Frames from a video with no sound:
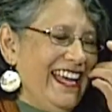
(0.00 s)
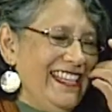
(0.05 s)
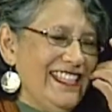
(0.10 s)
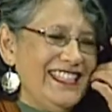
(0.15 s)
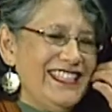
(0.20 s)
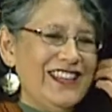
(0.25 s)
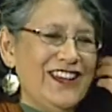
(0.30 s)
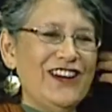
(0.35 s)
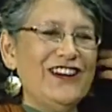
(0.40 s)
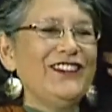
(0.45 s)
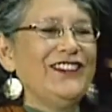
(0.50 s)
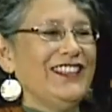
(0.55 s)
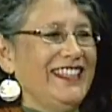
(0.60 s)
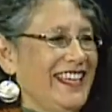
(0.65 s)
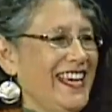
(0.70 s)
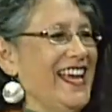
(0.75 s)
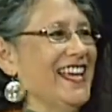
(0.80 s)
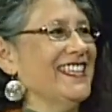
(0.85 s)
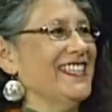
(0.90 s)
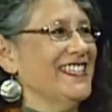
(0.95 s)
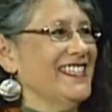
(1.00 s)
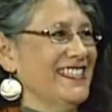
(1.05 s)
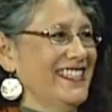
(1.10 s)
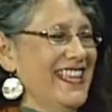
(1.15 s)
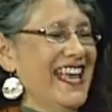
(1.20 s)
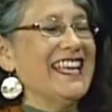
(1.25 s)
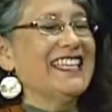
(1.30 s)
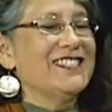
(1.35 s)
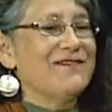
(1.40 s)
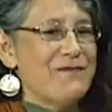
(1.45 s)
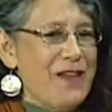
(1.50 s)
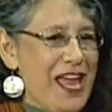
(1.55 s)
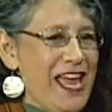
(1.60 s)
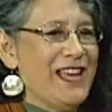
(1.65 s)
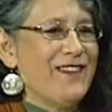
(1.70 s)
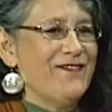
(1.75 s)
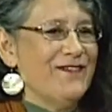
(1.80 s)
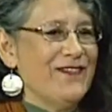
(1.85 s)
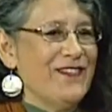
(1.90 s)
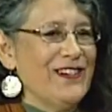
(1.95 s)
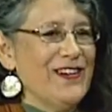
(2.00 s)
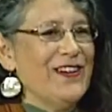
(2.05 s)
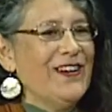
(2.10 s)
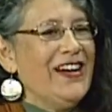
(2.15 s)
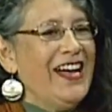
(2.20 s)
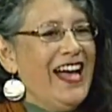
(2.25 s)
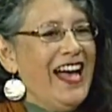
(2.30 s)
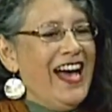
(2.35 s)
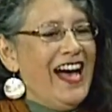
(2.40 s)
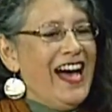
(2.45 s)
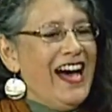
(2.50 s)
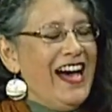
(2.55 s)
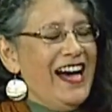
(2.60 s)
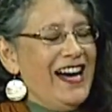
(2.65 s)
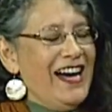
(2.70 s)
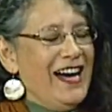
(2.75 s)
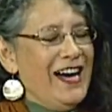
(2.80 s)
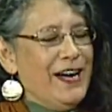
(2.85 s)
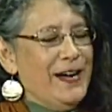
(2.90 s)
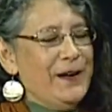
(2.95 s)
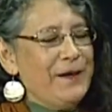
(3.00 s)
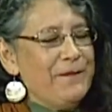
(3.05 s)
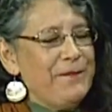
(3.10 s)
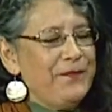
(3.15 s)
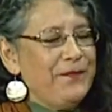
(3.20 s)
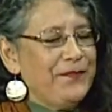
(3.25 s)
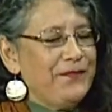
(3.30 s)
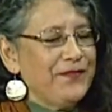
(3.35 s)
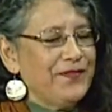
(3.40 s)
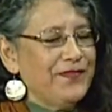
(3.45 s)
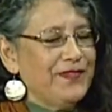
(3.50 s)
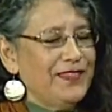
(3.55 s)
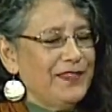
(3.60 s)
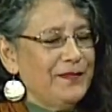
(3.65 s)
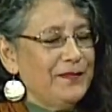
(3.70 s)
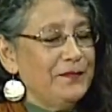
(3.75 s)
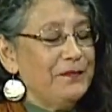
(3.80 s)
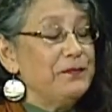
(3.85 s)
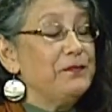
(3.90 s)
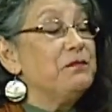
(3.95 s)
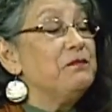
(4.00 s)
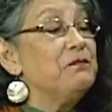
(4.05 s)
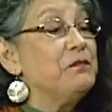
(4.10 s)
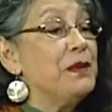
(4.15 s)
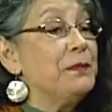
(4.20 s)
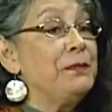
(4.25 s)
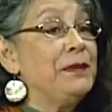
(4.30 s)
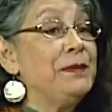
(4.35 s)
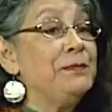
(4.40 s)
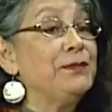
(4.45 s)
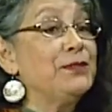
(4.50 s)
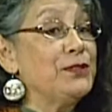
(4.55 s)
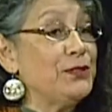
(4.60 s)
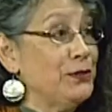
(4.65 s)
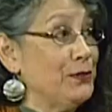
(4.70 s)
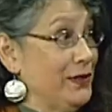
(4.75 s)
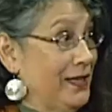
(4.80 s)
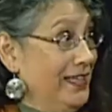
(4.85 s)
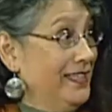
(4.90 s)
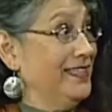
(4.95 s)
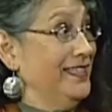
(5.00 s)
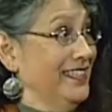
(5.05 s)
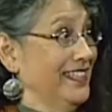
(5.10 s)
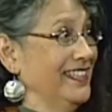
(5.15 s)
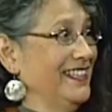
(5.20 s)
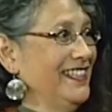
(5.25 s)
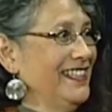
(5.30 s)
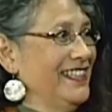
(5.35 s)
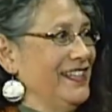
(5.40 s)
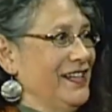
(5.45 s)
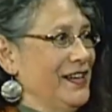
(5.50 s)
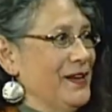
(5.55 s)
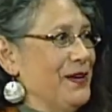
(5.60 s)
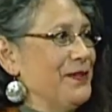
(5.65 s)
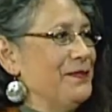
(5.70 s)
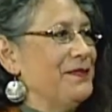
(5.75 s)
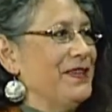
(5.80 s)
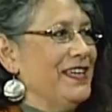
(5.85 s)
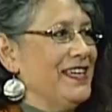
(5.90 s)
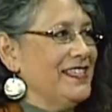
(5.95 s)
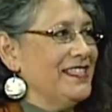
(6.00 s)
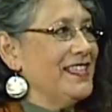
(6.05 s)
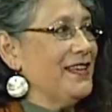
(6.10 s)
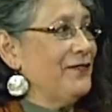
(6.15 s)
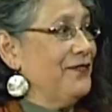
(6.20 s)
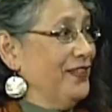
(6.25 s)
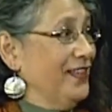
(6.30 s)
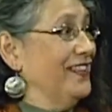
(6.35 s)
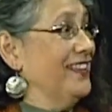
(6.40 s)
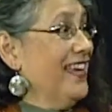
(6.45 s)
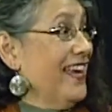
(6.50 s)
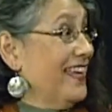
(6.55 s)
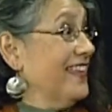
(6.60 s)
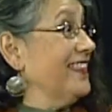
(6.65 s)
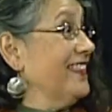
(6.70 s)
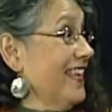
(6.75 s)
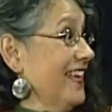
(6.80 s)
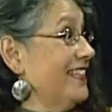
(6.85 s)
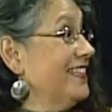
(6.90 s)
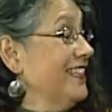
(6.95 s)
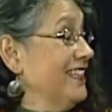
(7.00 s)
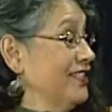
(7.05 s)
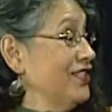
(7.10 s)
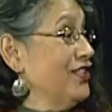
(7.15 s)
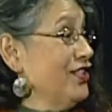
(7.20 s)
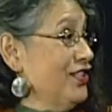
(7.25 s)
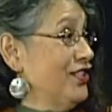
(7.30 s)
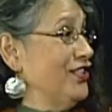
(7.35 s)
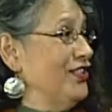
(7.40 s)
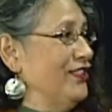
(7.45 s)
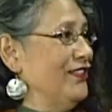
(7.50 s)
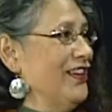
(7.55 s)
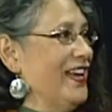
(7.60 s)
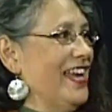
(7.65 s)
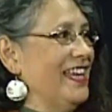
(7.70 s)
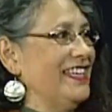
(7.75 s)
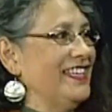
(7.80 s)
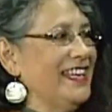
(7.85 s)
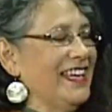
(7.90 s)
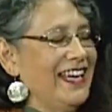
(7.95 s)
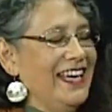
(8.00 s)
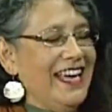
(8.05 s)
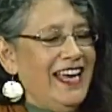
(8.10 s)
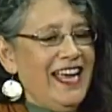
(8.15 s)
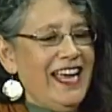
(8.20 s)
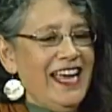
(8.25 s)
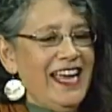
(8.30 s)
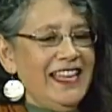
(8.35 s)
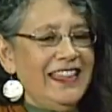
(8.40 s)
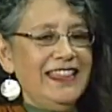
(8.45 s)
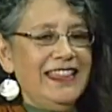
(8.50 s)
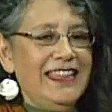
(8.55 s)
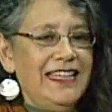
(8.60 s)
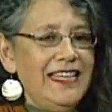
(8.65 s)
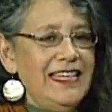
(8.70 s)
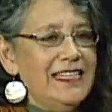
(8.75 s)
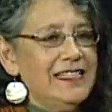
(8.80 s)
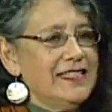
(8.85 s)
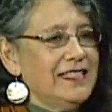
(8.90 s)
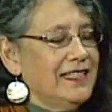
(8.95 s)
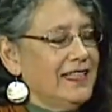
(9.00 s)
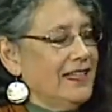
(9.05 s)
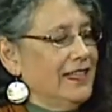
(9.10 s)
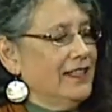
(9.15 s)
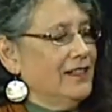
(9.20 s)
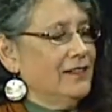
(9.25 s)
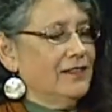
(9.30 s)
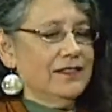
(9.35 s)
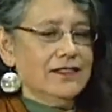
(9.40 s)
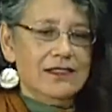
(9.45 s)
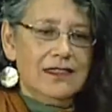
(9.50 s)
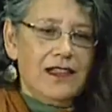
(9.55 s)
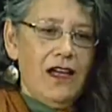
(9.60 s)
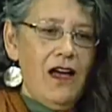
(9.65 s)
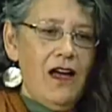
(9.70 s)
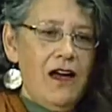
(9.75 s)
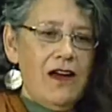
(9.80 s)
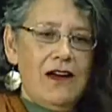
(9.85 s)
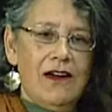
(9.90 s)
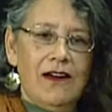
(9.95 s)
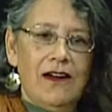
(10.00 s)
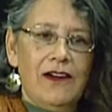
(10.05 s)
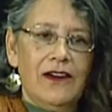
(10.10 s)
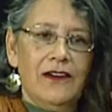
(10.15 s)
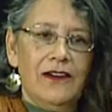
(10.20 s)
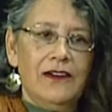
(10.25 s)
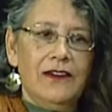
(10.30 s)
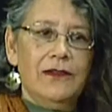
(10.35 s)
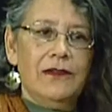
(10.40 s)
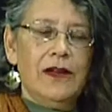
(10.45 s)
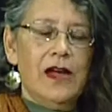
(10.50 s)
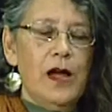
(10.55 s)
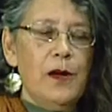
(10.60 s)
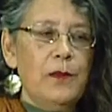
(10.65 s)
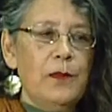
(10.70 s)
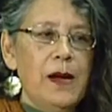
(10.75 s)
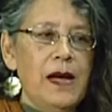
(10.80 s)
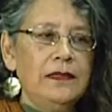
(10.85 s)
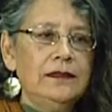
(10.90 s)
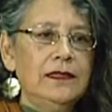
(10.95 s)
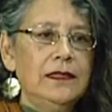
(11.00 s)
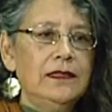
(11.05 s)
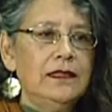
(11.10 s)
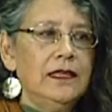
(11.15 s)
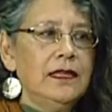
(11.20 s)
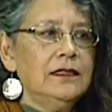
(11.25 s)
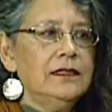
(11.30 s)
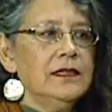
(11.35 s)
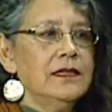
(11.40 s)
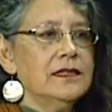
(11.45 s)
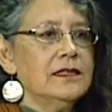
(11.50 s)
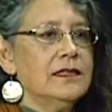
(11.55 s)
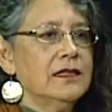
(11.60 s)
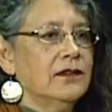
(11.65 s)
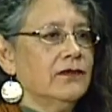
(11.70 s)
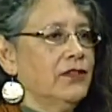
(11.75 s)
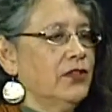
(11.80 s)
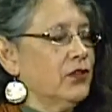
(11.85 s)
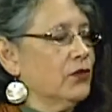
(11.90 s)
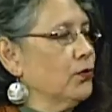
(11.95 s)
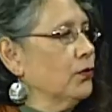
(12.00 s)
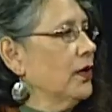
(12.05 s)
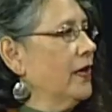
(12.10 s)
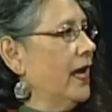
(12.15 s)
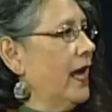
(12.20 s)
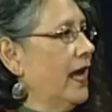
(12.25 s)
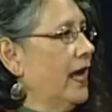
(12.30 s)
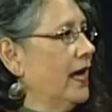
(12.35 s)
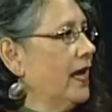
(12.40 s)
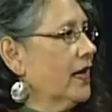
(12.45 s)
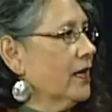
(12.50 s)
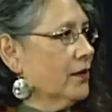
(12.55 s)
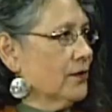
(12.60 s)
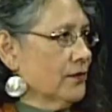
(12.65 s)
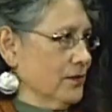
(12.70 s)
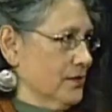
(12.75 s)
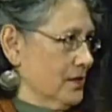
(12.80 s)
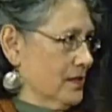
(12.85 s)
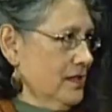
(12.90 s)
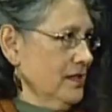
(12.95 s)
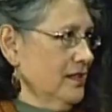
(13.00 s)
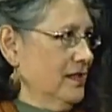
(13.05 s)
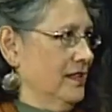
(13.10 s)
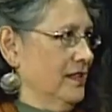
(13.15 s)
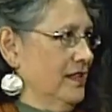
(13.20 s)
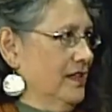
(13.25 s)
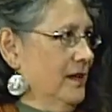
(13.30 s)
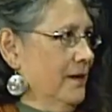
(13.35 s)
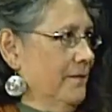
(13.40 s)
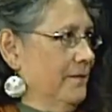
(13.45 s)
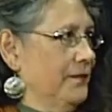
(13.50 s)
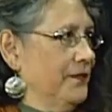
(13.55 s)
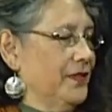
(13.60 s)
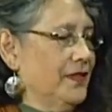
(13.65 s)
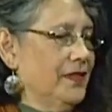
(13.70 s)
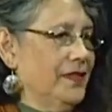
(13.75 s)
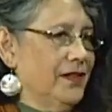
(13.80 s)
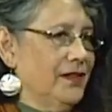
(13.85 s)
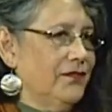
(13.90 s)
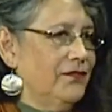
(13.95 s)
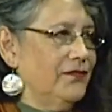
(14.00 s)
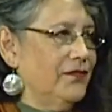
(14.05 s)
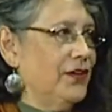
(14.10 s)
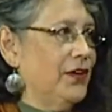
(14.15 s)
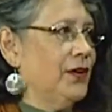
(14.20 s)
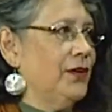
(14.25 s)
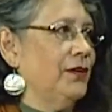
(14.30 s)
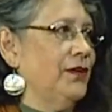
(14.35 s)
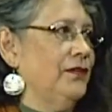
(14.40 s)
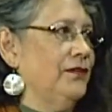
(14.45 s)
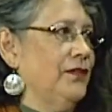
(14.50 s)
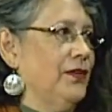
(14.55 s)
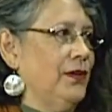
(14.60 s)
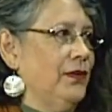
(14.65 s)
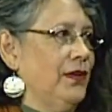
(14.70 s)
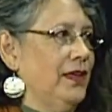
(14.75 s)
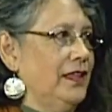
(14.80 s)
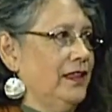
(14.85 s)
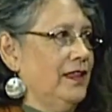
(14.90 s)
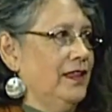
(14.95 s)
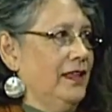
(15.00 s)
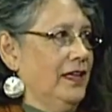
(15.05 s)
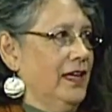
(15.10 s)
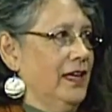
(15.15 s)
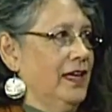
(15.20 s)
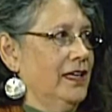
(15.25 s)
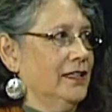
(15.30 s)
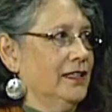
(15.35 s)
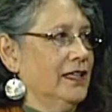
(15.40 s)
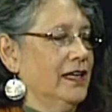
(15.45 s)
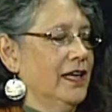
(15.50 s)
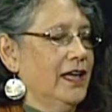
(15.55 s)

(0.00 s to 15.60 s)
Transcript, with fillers: and so, yes, that's painful. Um, but people do it, you know, because they feel like they need to do it. Mm -hmm. And these needles are about the thickness of three hairs. Mm -hmm. They're very, very thin.